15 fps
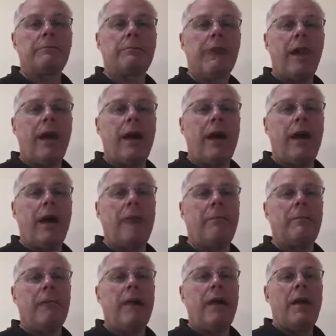
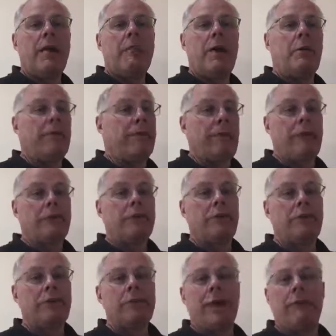But we kept in
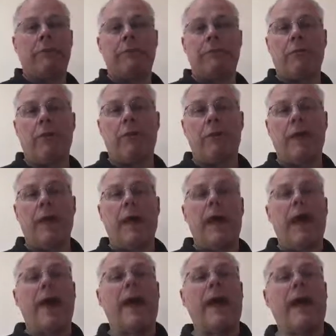contact with Rob,
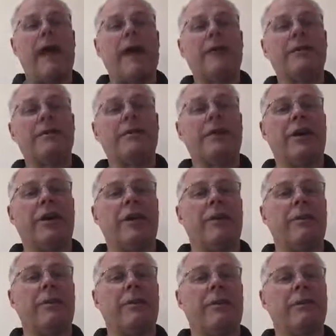and
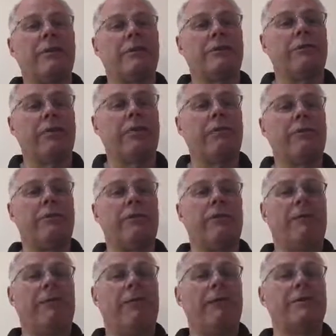he was a great brewer
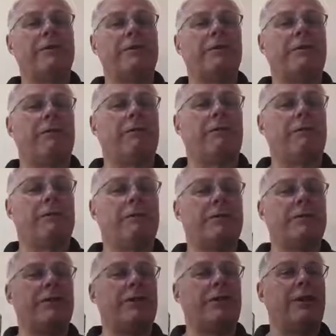for us. It
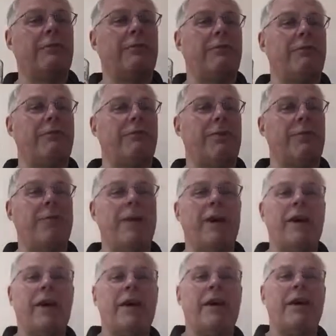was the thing with Rob,
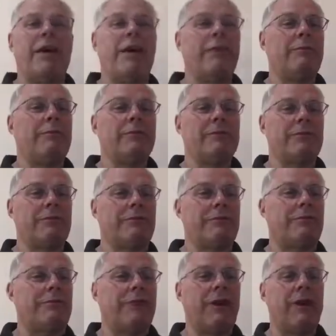He was
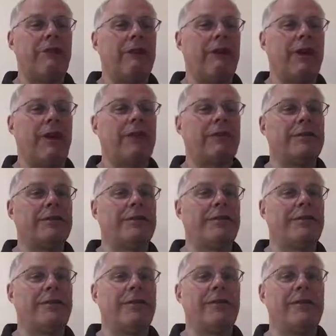great for cleanliness of the
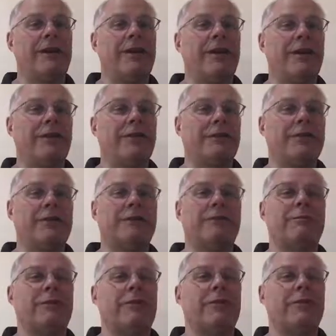brewery. He always used to
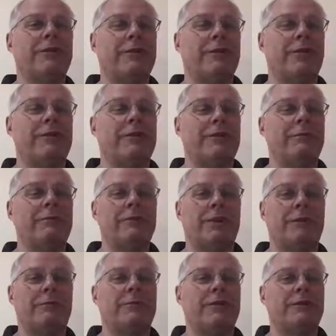apologise that he was
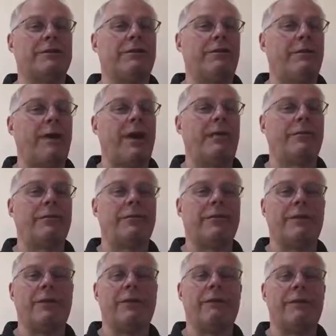so obsessive about
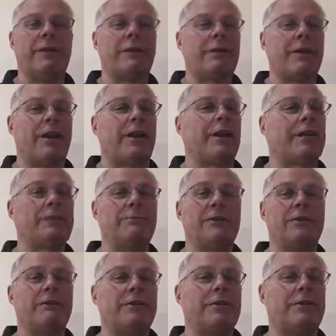his cleanliness, but
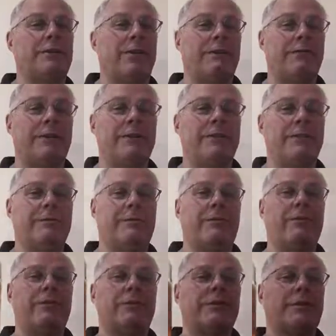there's no reason to
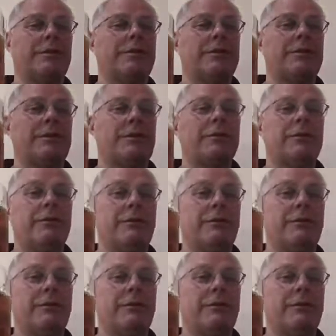apologise, because that's what you